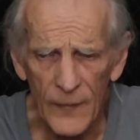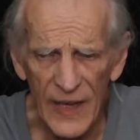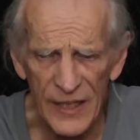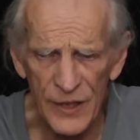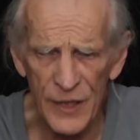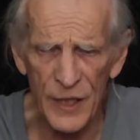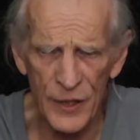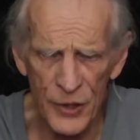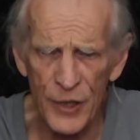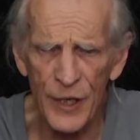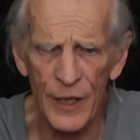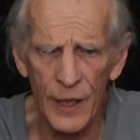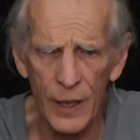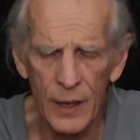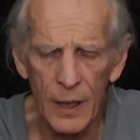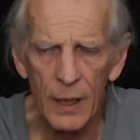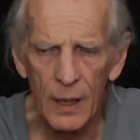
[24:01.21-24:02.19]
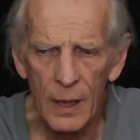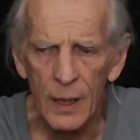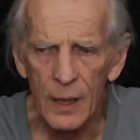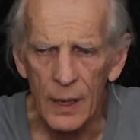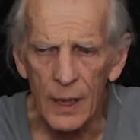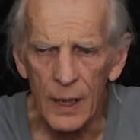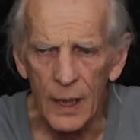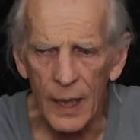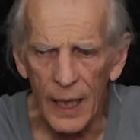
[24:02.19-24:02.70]
he's an engineer,
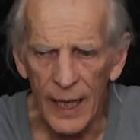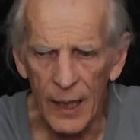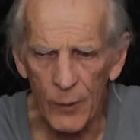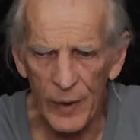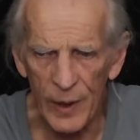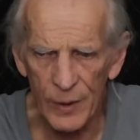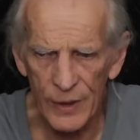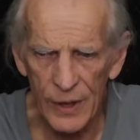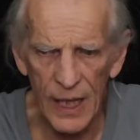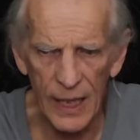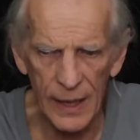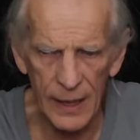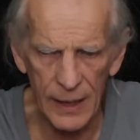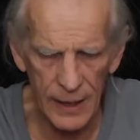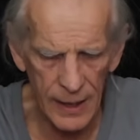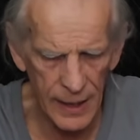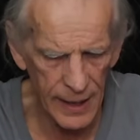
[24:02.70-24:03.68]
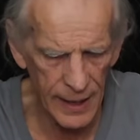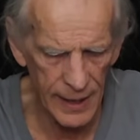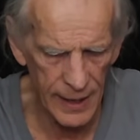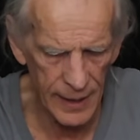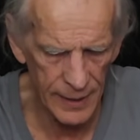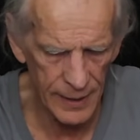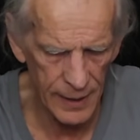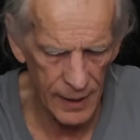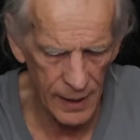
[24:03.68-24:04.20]
and we were talking,
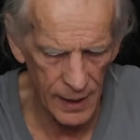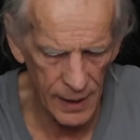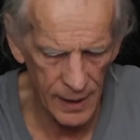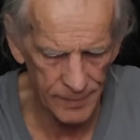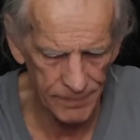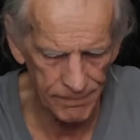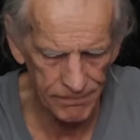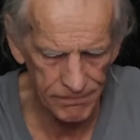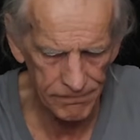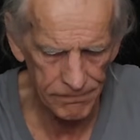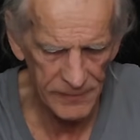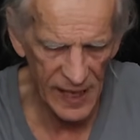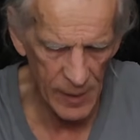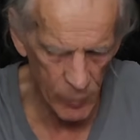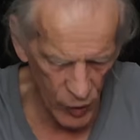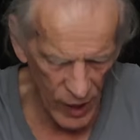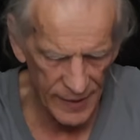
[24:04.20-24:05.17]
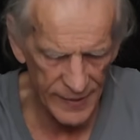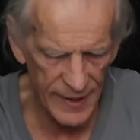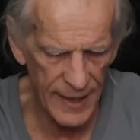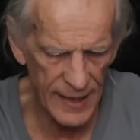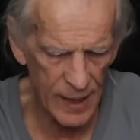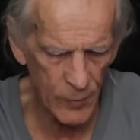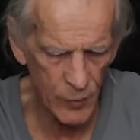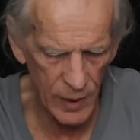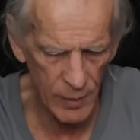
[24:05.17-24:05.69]
and he brought
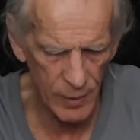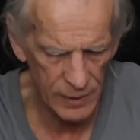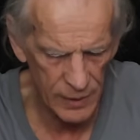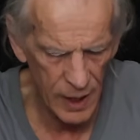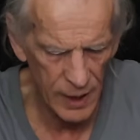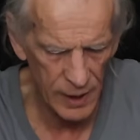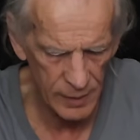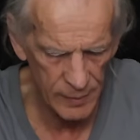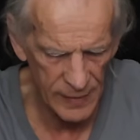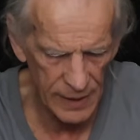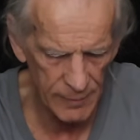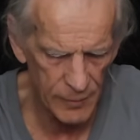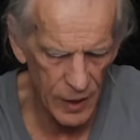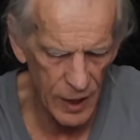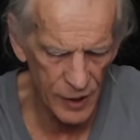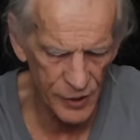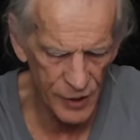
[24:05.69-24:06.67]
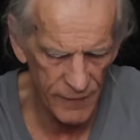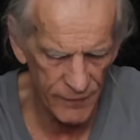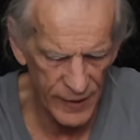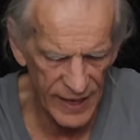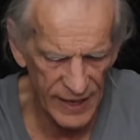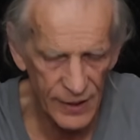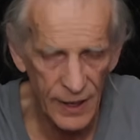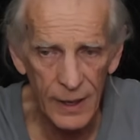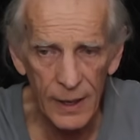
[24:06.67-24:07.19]
that up. We were talking about polishing
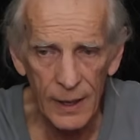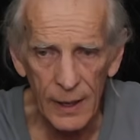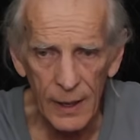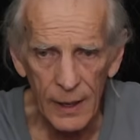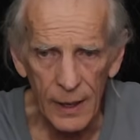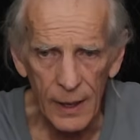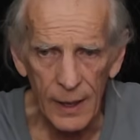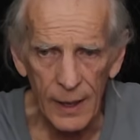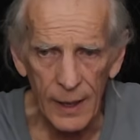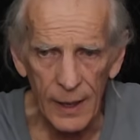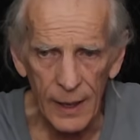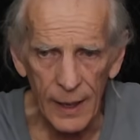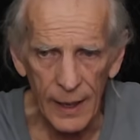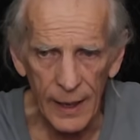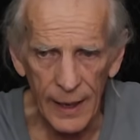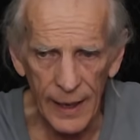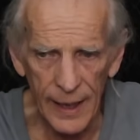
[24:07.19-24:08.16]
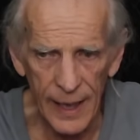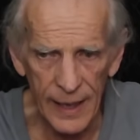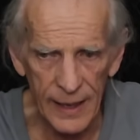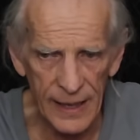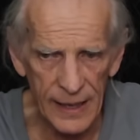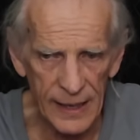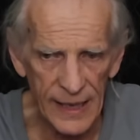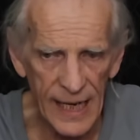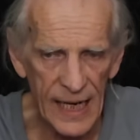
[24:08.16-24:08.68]
frets,
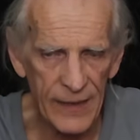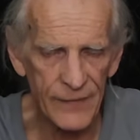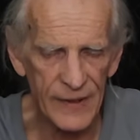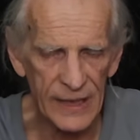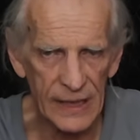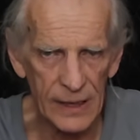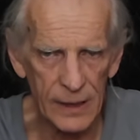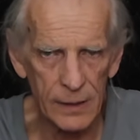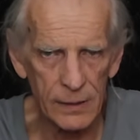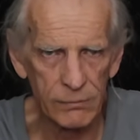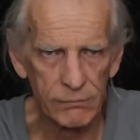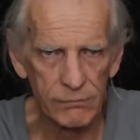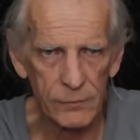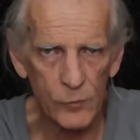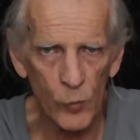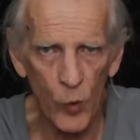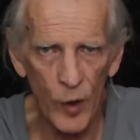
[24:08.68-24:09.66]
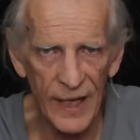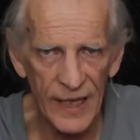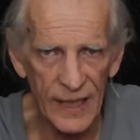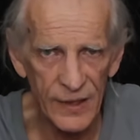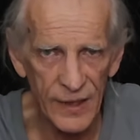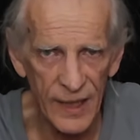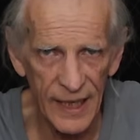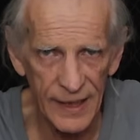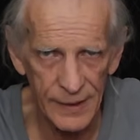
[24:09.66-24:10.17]
and he gave the
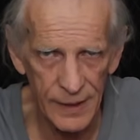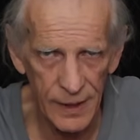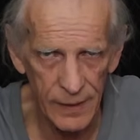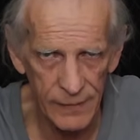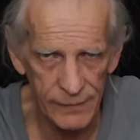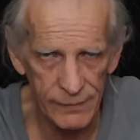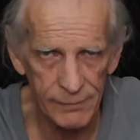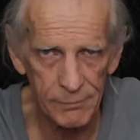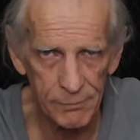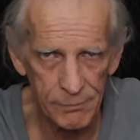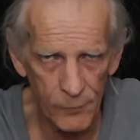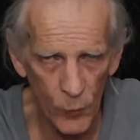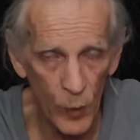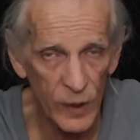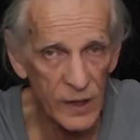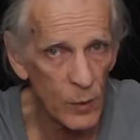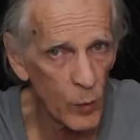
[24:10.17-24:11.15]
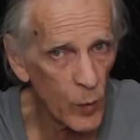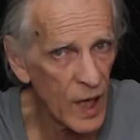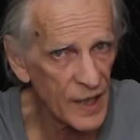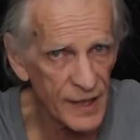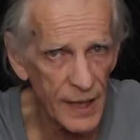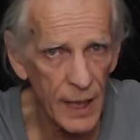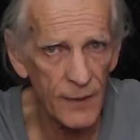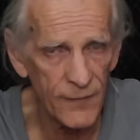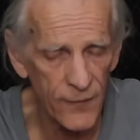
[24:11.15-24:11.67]
warning signs of what to
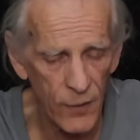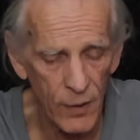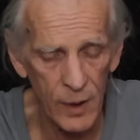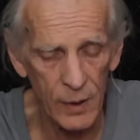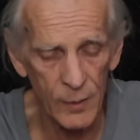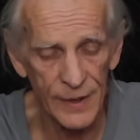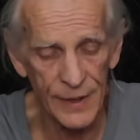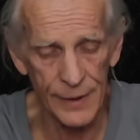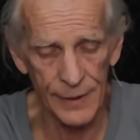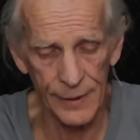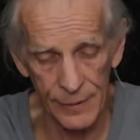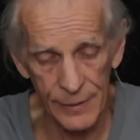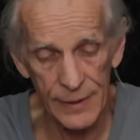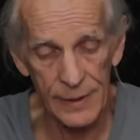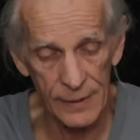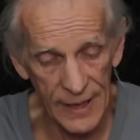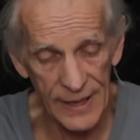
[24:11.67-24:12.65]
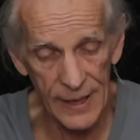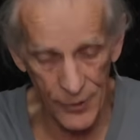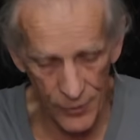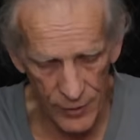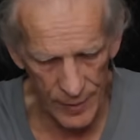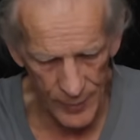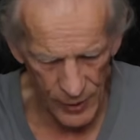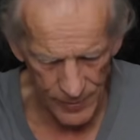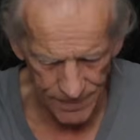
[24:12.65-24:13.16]
watch out for when you're using like a
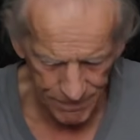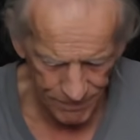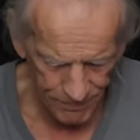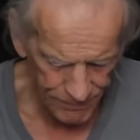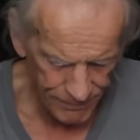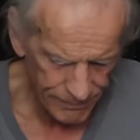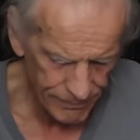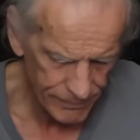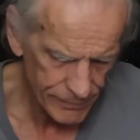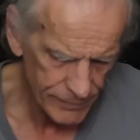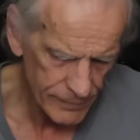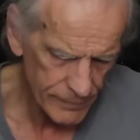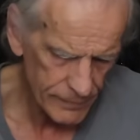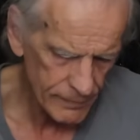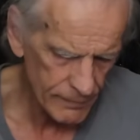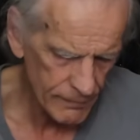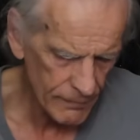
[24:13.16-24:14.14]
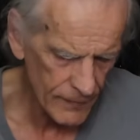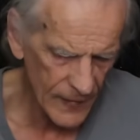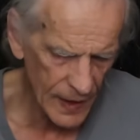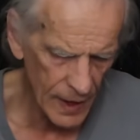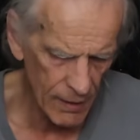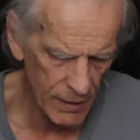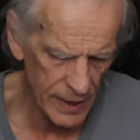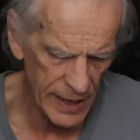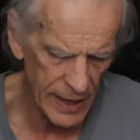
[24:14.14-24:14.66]
Dremel.
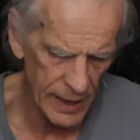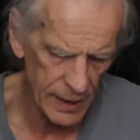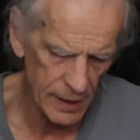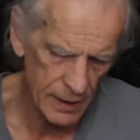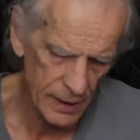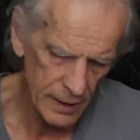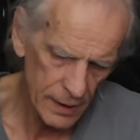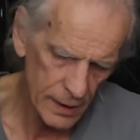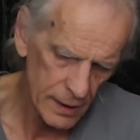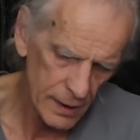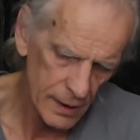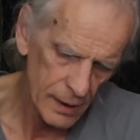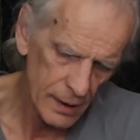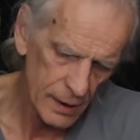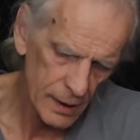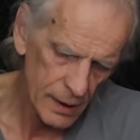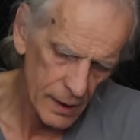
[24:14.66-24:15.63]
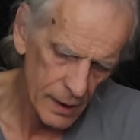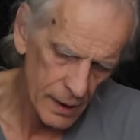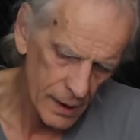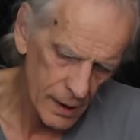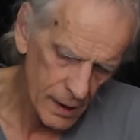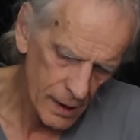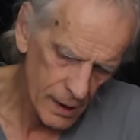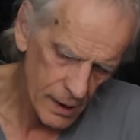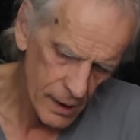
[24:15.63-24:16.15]
Okay,
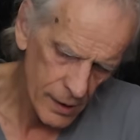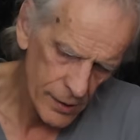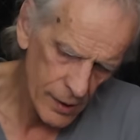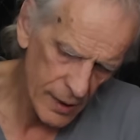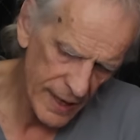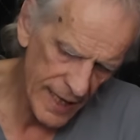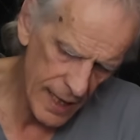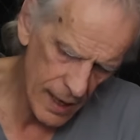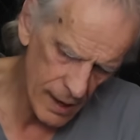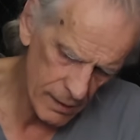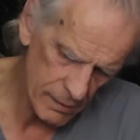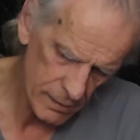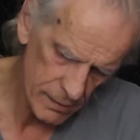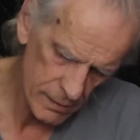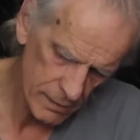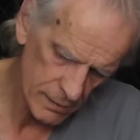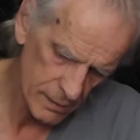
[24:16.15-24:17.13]
so now